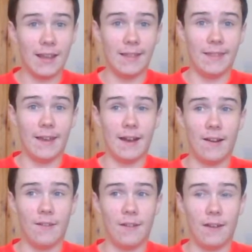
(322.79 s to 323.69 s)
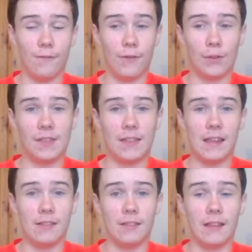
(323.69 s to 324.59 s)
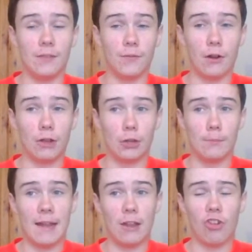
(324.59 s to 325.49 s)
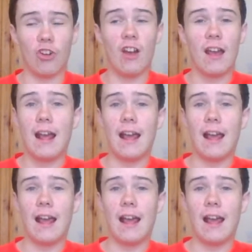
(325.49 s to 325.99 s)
in their first season. He's a very good manager.